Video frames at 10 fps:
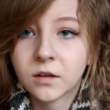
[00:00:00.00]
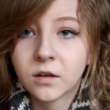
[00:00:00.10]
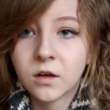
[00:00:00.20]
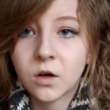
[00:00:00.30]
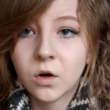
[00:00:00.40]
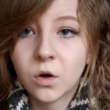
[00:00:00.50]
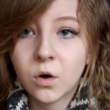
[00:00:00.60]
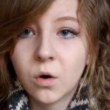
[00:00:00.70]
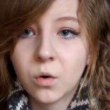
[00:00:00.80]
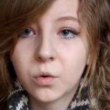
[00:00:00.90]

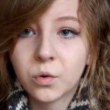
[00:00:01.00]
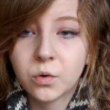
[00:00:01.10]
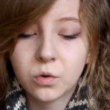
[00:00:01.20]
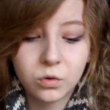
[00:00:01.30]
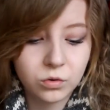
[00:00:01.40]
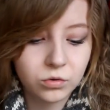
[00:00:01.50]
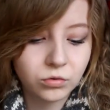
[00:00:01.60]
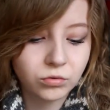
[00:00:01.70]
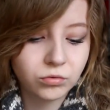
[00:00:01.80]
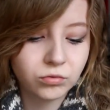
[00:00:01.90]

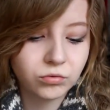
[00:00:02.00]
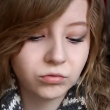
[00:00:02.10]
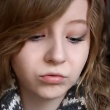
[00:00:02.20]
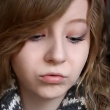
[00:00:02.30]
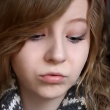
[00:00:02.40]
Nobody speaks.